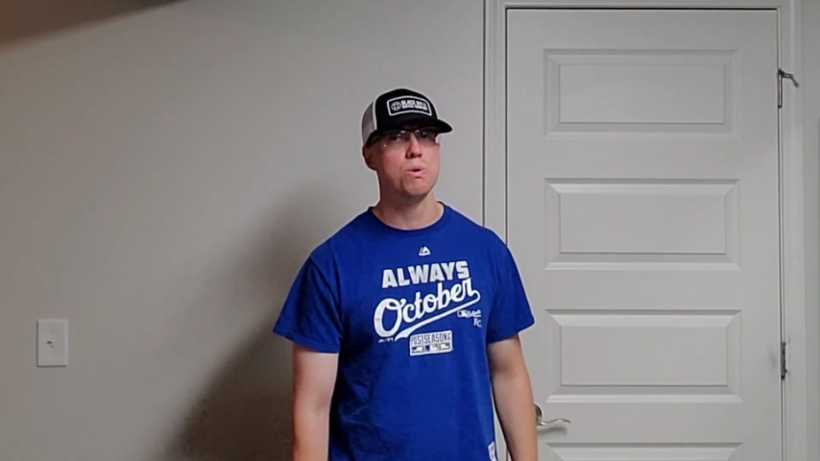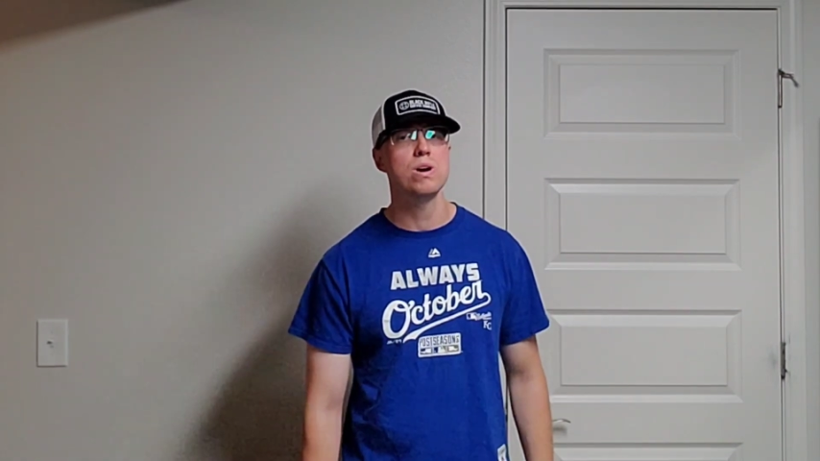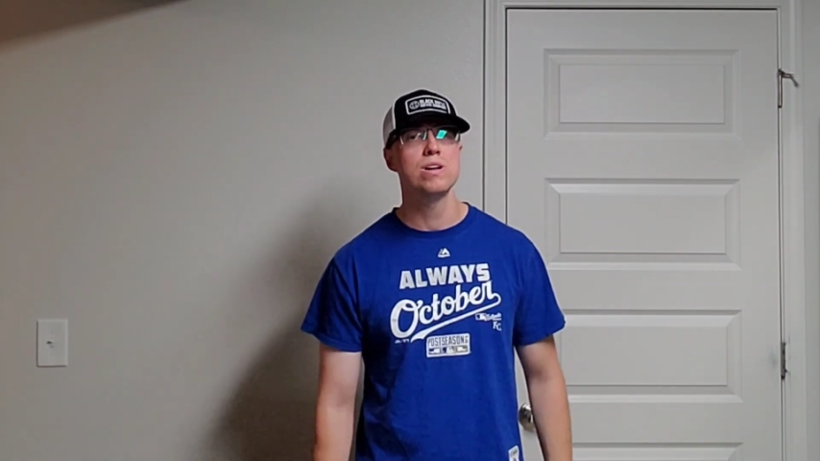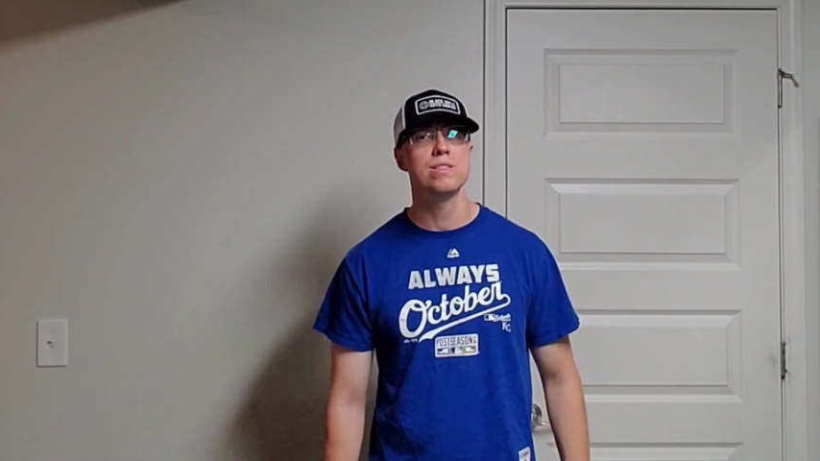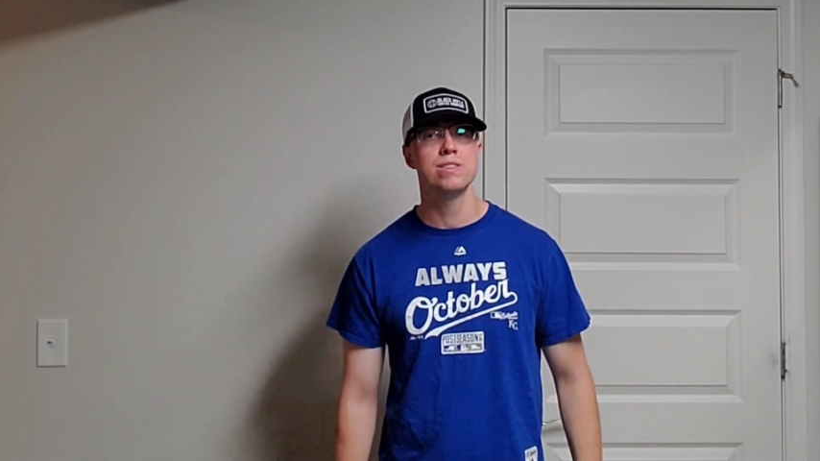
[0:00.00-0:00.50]

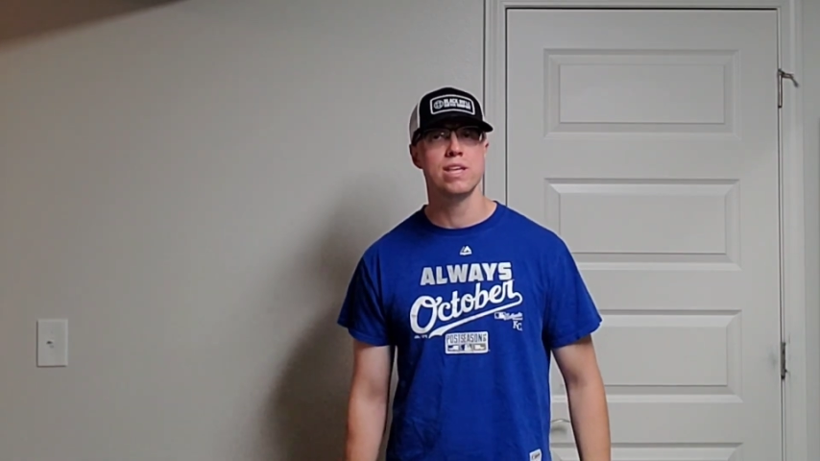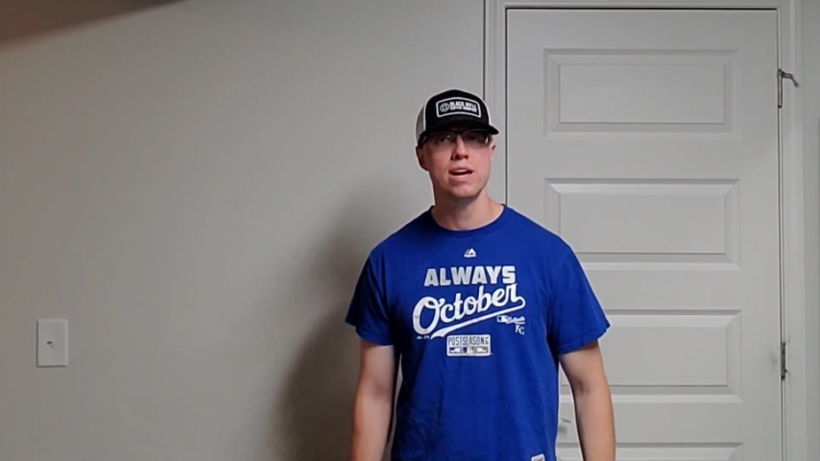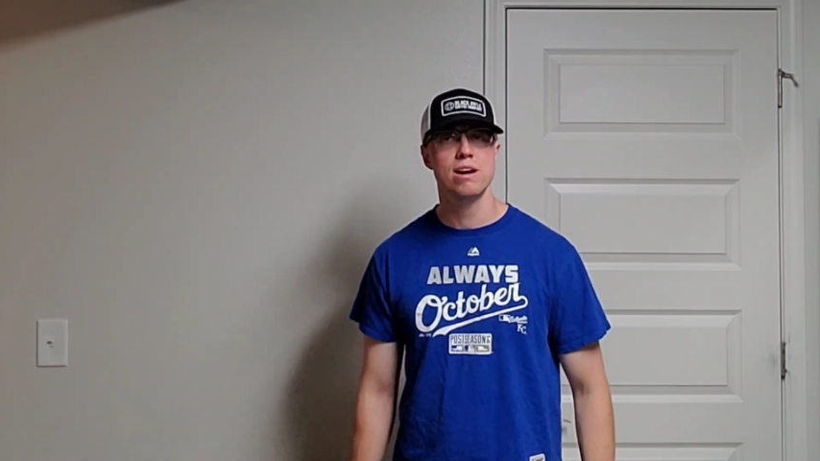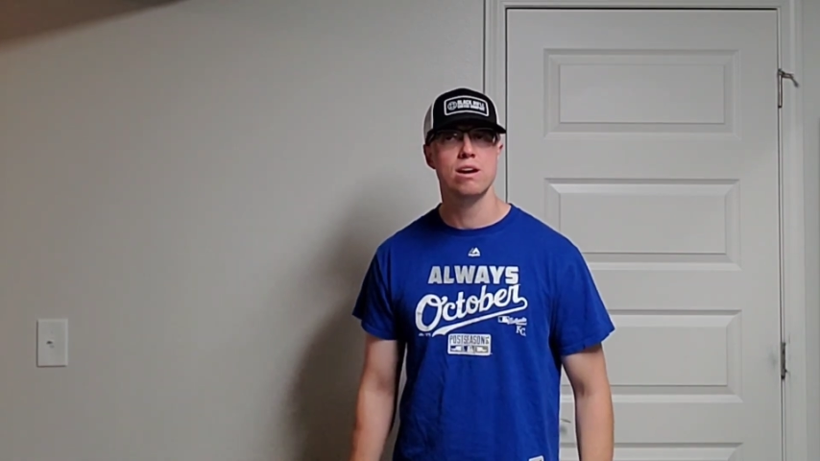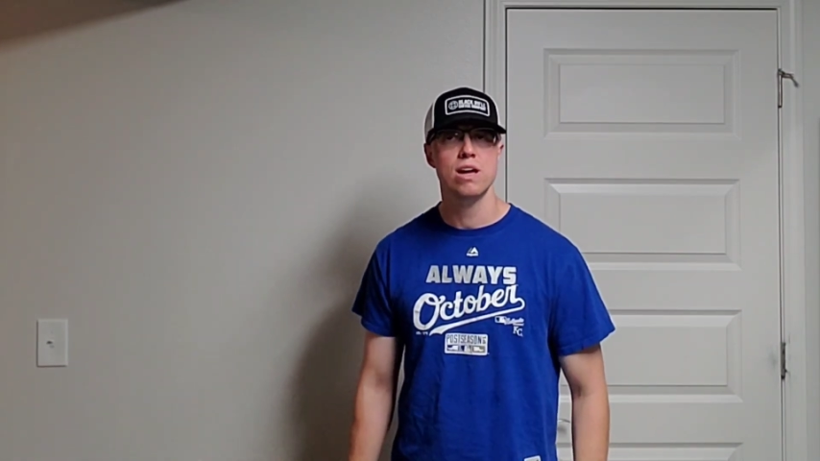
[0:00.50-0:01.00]
one
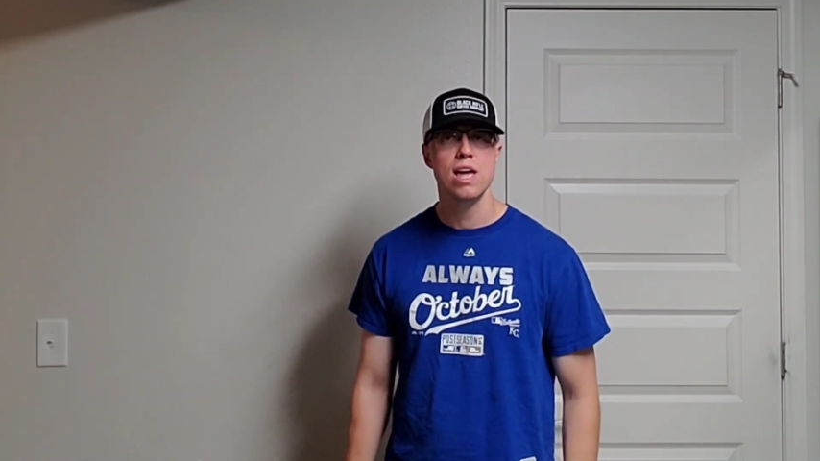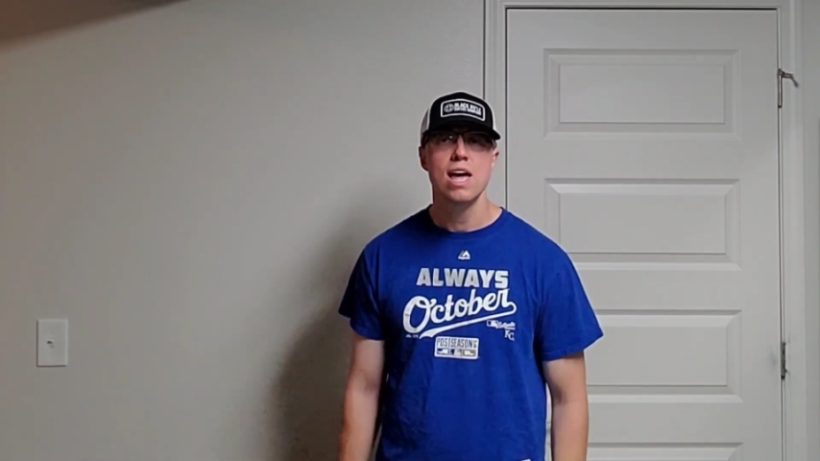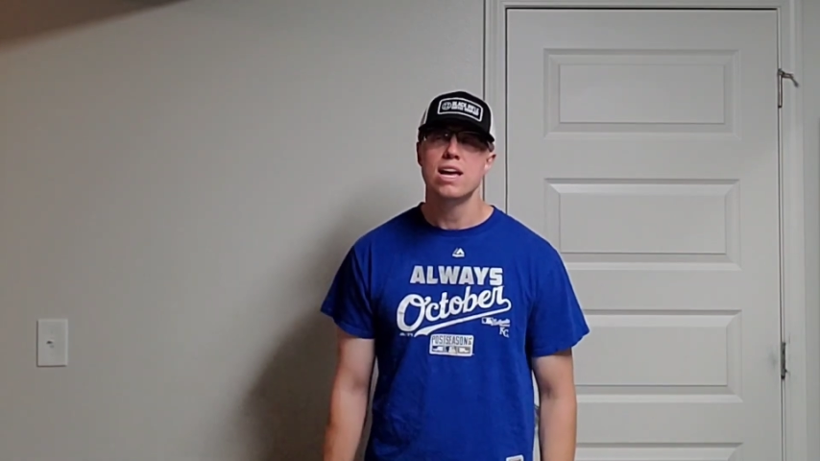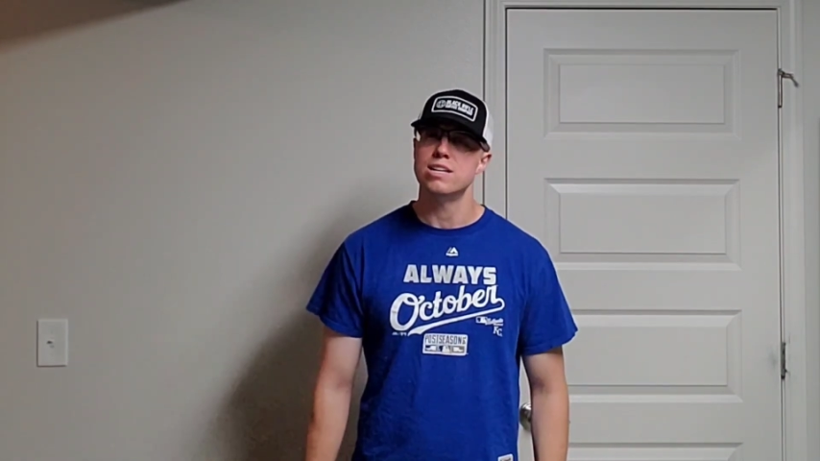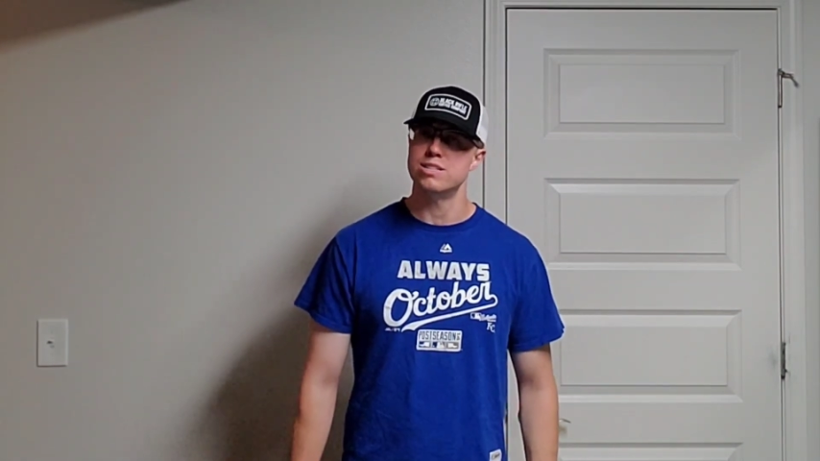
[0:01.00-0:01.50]
there
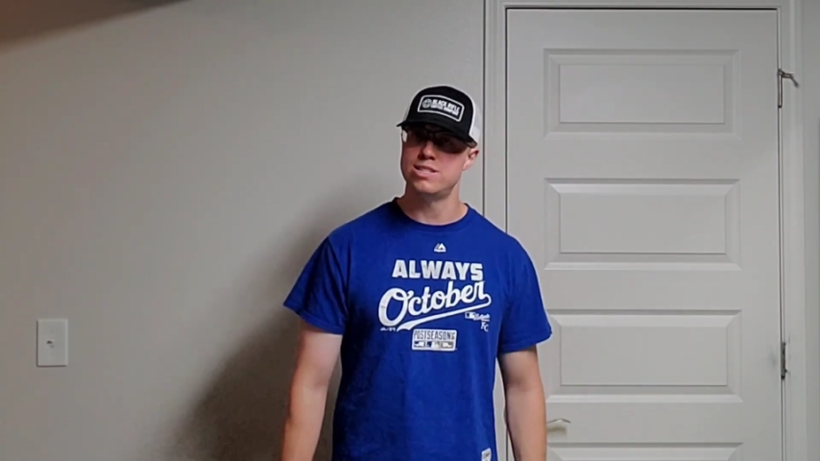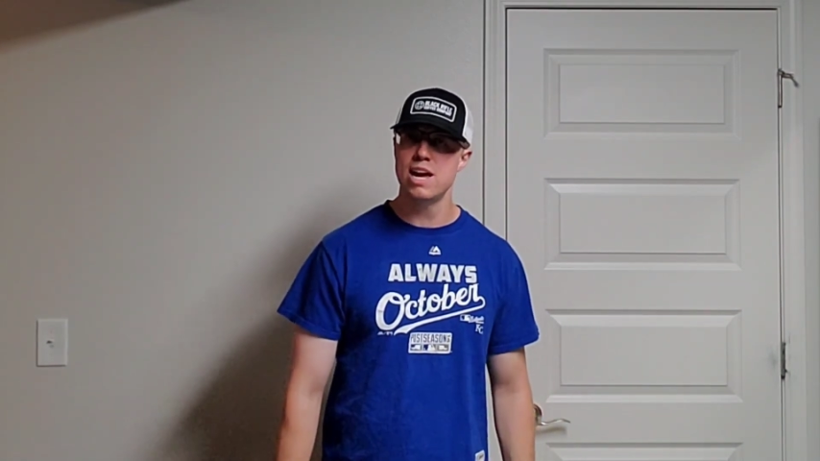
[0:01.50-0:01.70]
And